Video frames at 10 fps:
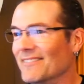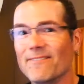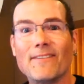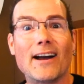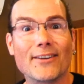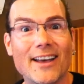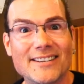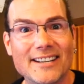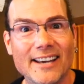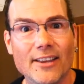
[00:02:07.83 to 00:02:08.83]
and fire that
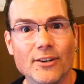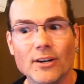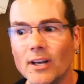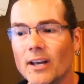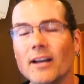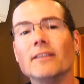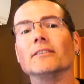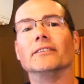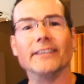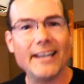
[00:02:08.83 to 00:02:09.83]
together,
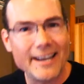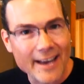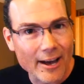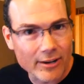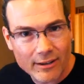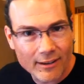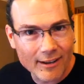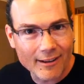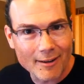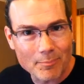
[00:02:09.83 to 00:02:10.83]
lay down
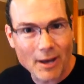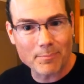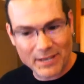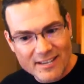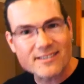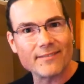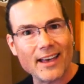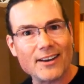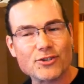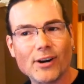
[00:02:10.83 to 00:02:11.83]
a piece of
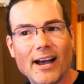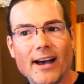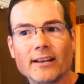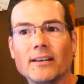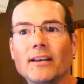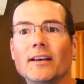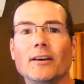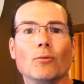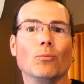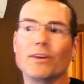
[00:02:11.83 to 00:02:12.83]
that track
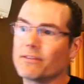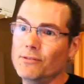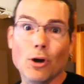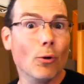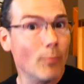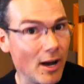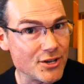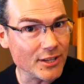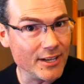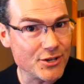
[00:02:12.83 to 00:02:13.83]
with no
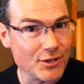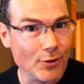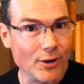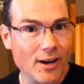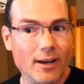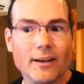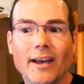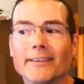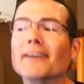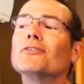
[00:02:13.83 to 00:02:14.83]
modulation going on,
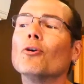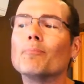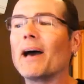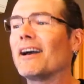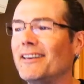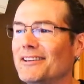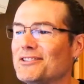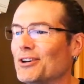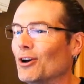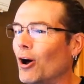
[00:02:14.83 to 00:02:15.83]
and then go back
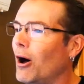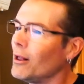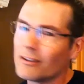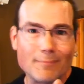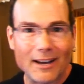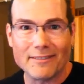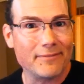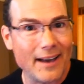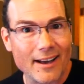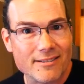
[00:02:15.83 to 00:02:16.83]
into all of my
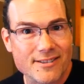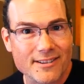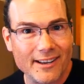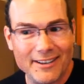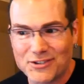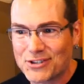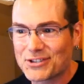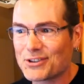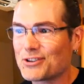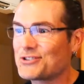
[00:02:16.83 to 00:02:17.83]
effects and
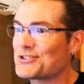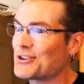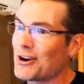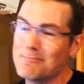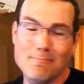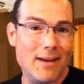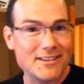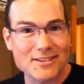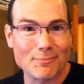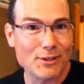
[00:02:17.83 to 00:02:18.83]
just start
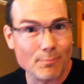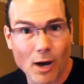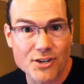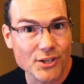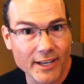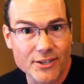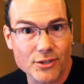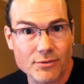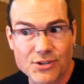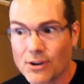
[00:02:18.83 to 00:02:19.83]
messing with
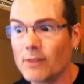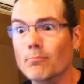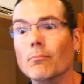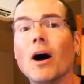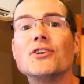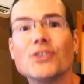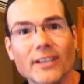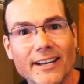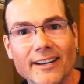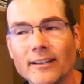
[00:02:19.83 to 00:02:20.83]
modulation, start
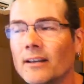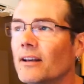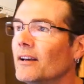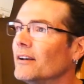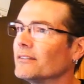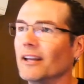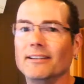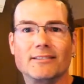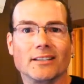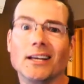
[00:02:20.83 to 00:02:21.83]
modulating
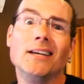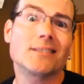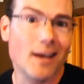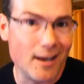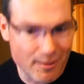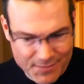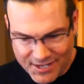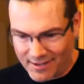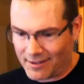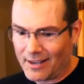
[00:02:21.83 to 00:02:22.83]
like delay times
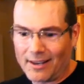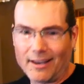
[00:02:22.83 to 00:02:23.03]
and